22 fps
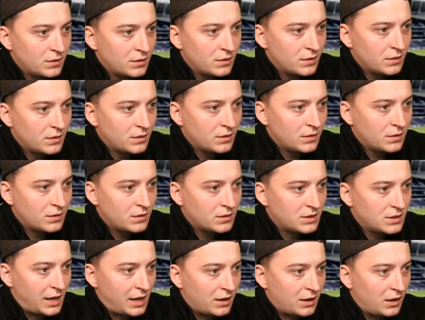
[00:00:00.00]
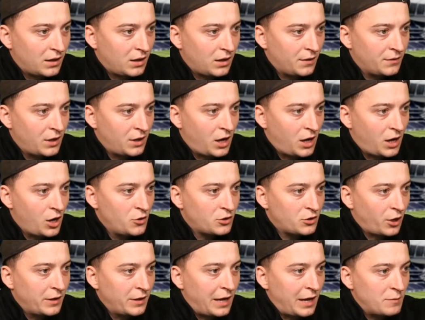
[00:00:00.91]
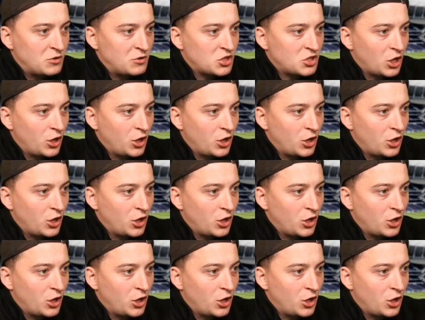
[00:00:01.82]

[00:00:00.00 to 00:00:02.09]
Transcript: Saka, no, don't let him shoot.